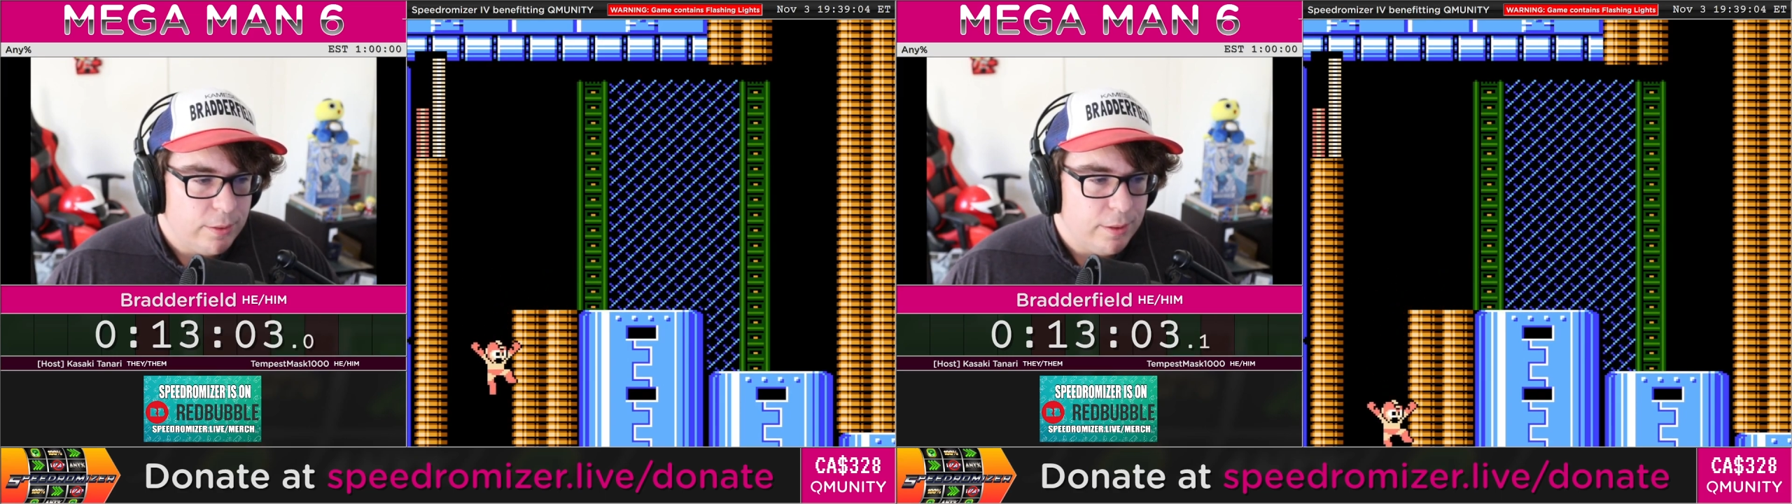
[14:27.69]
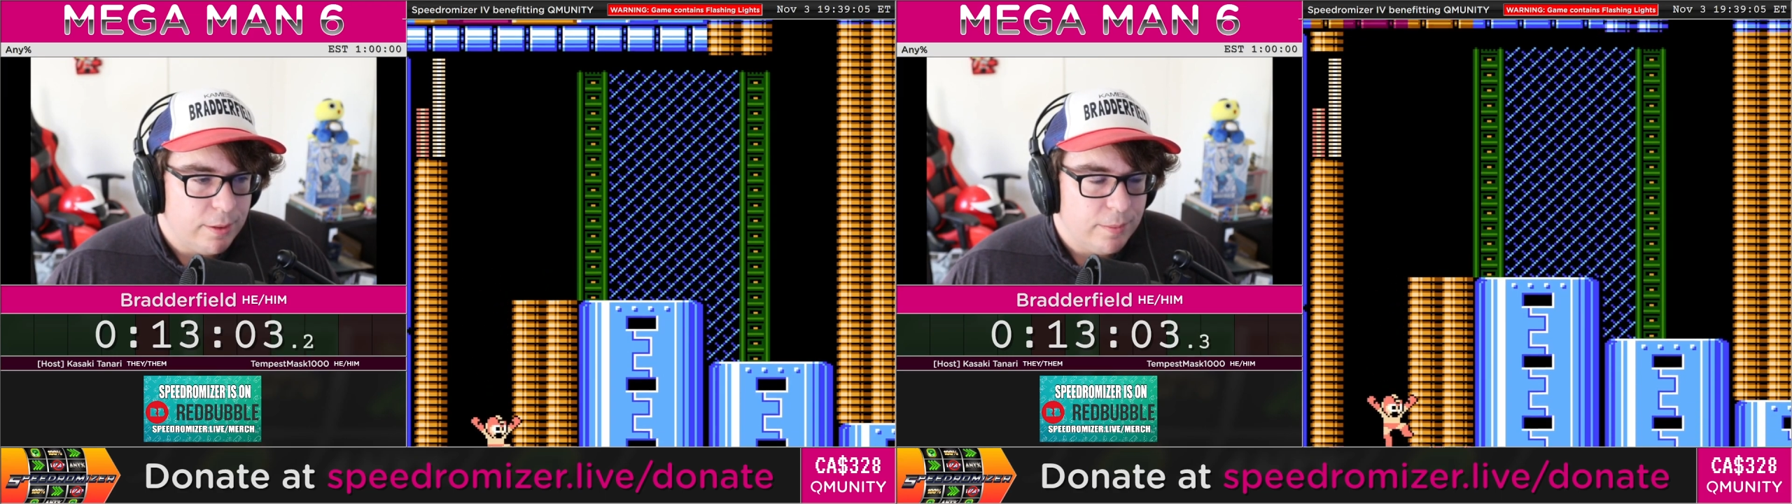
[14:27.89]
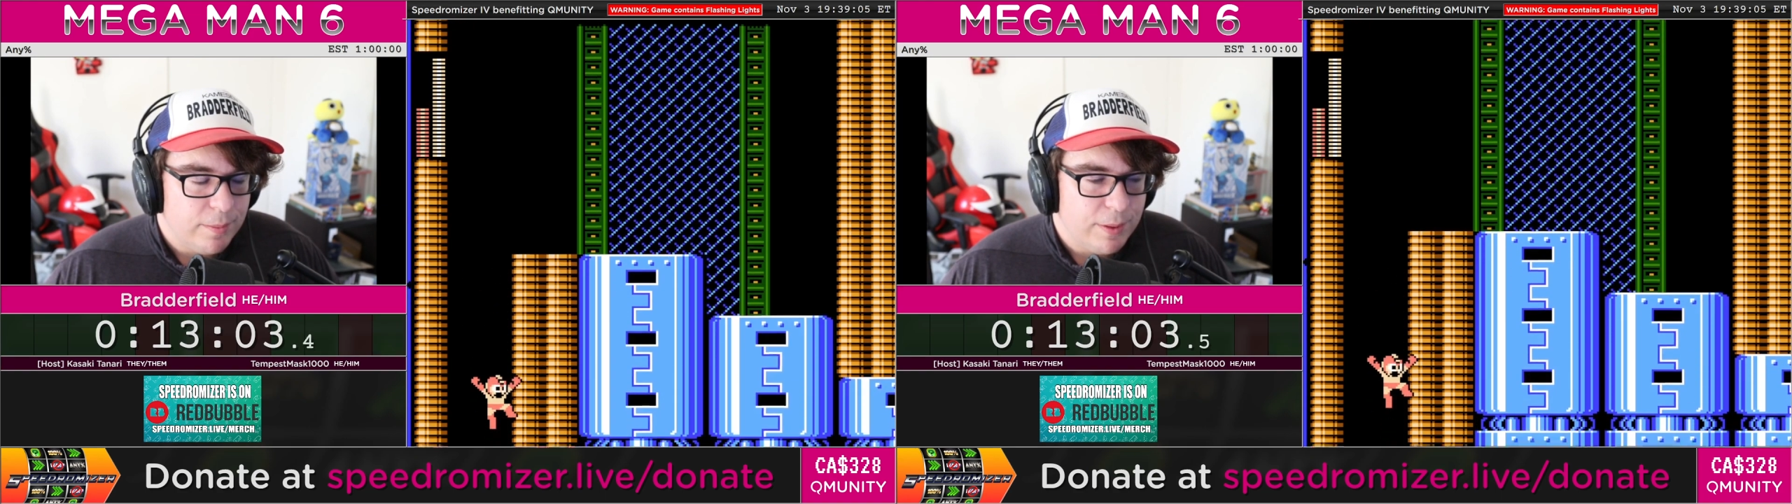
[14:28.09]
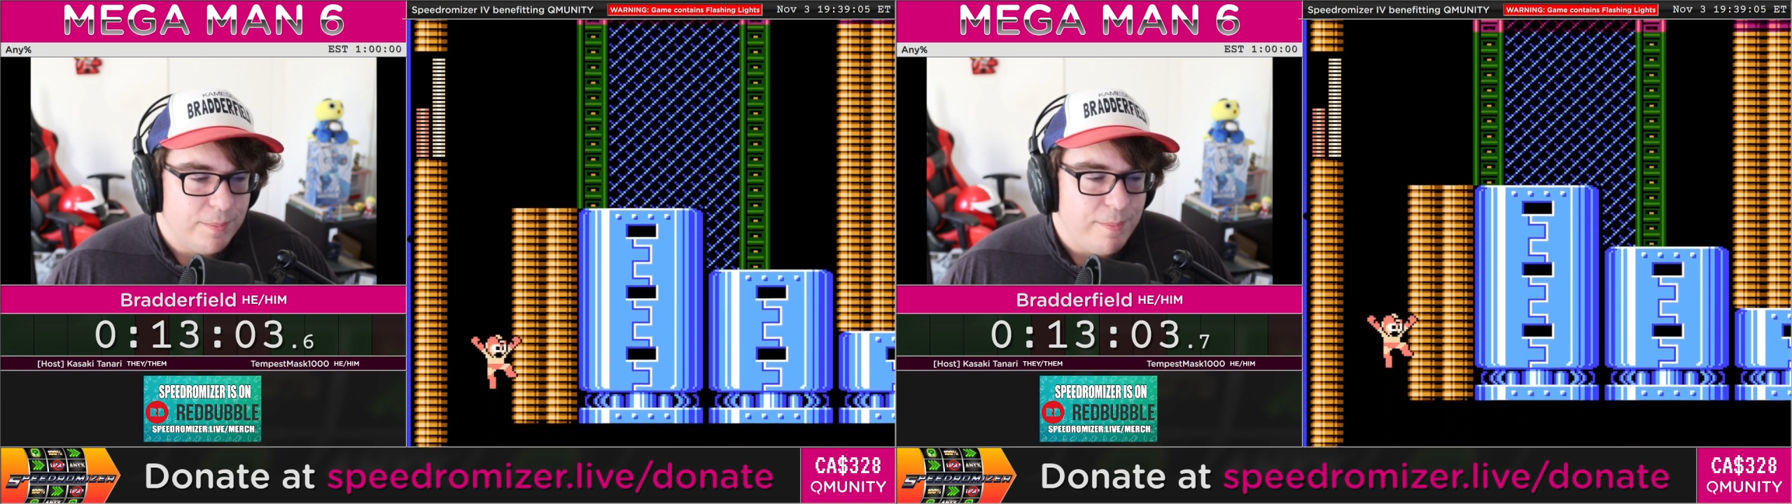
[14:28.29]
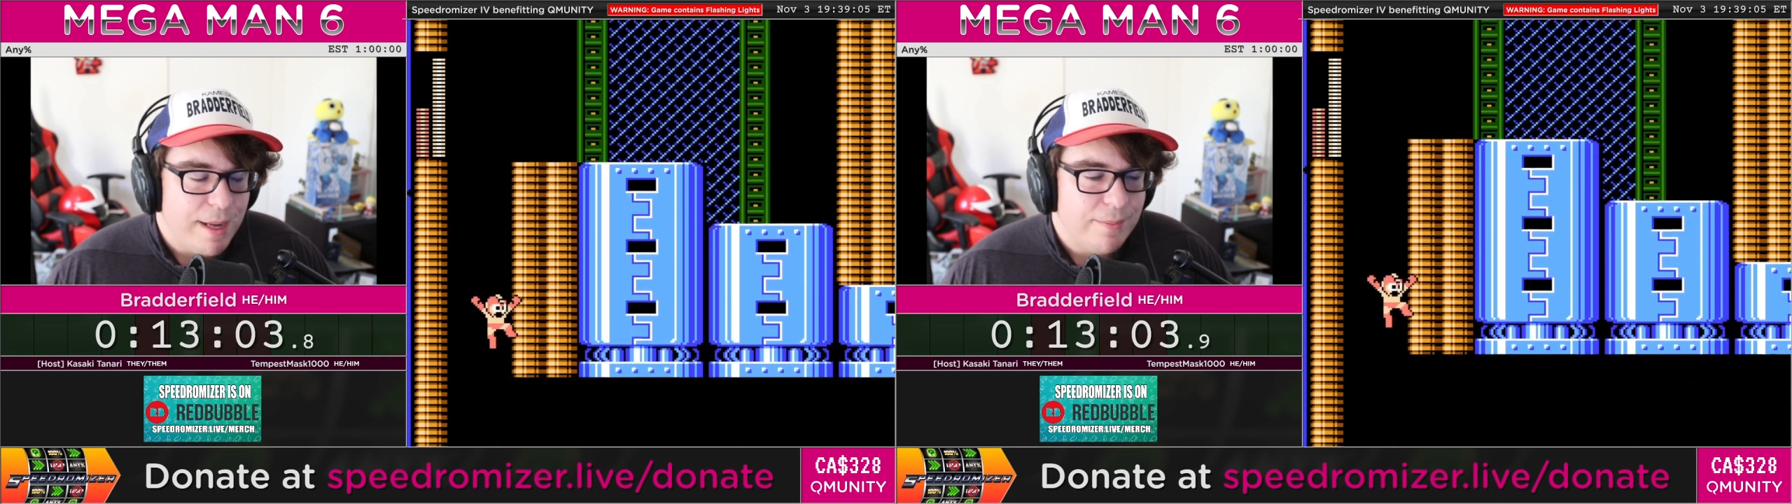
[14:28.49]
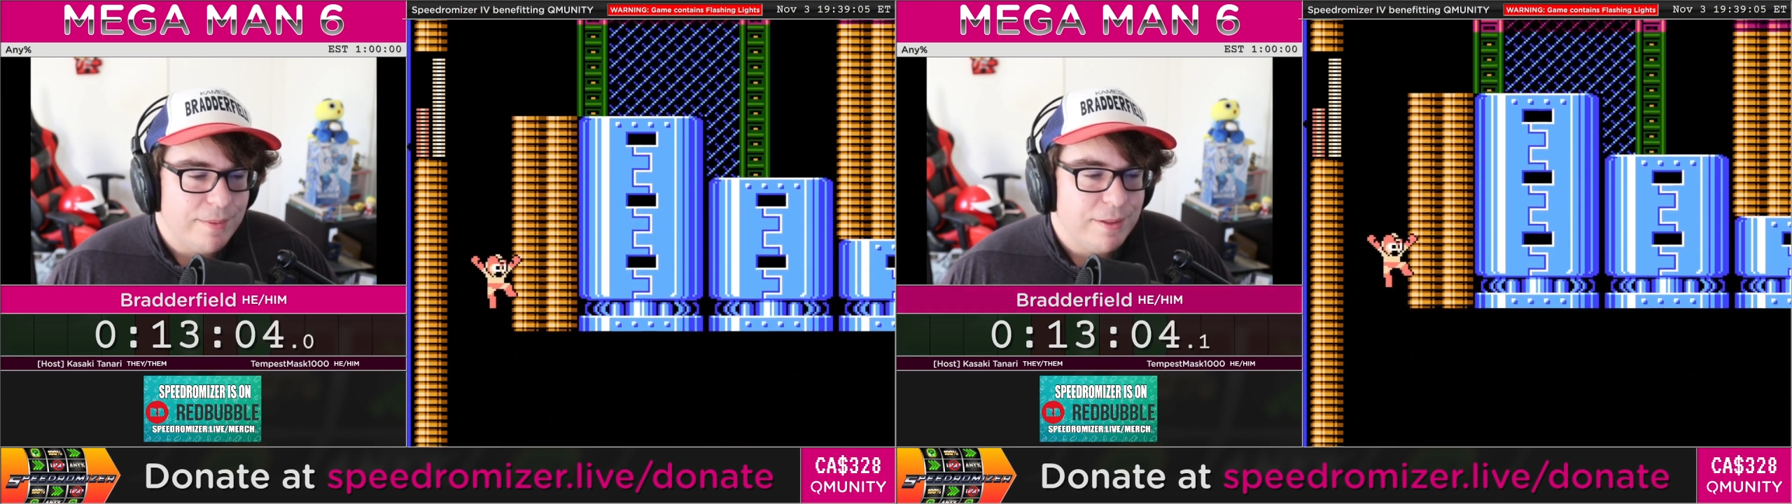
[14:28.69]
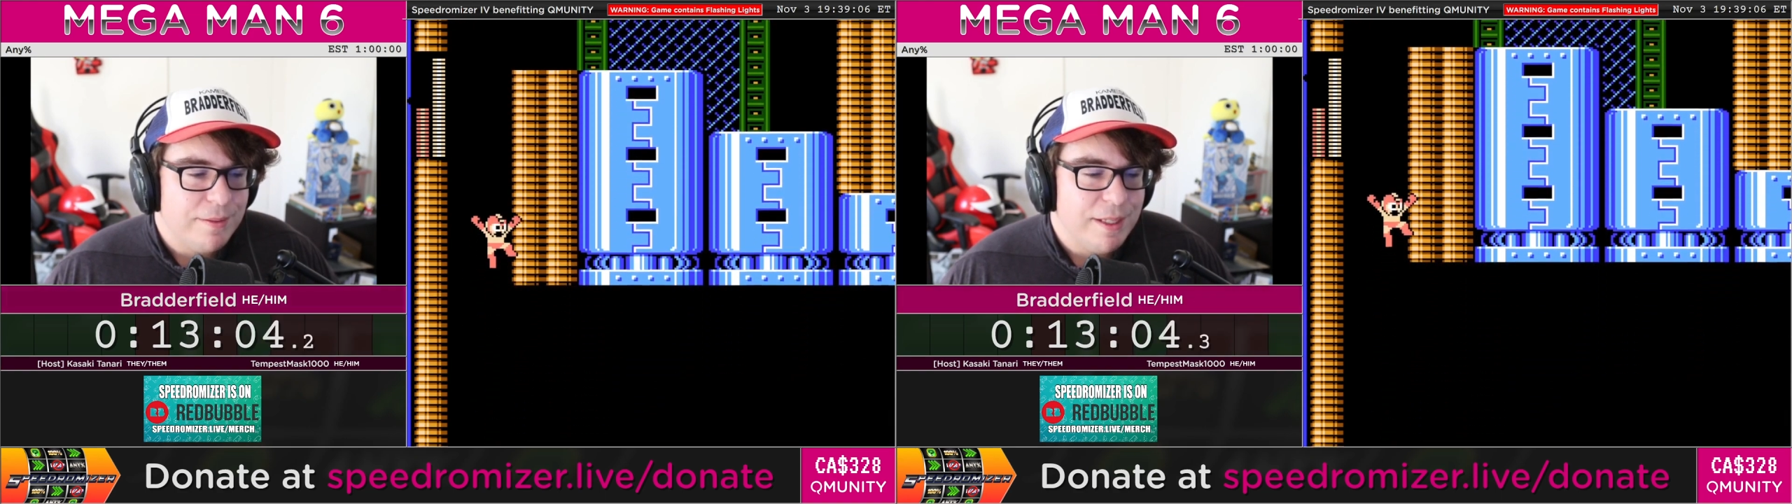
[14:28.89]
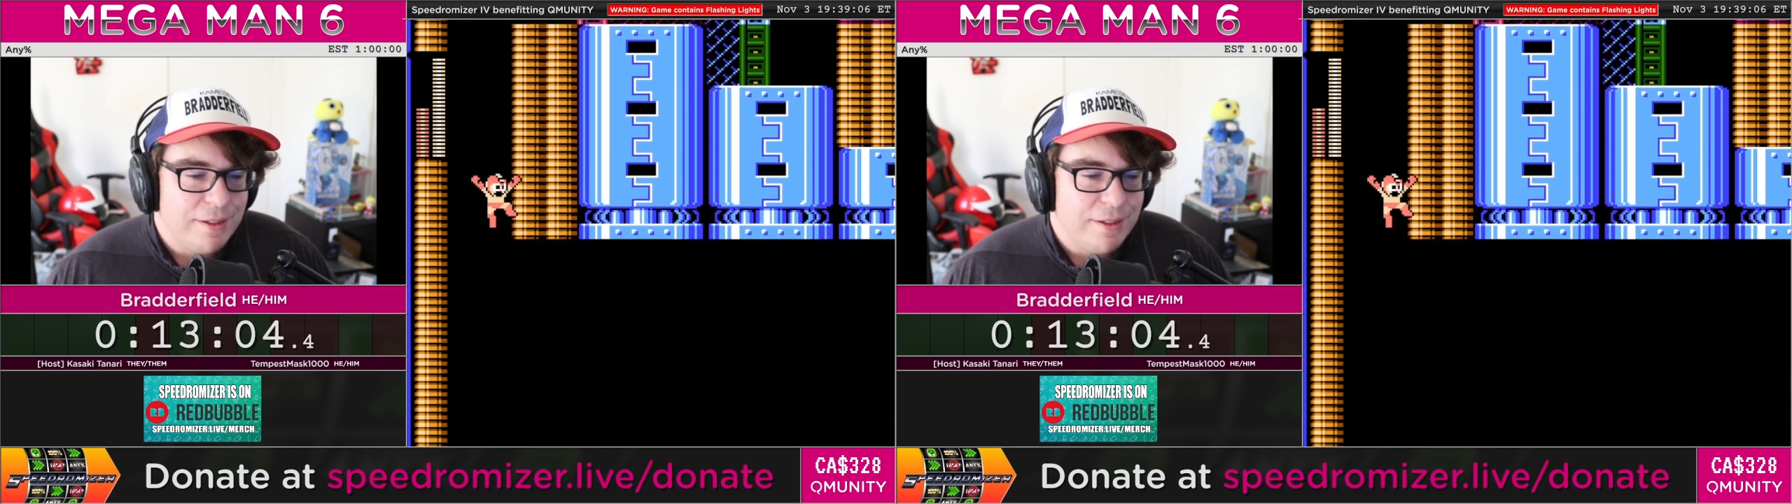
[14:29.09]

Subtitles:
It's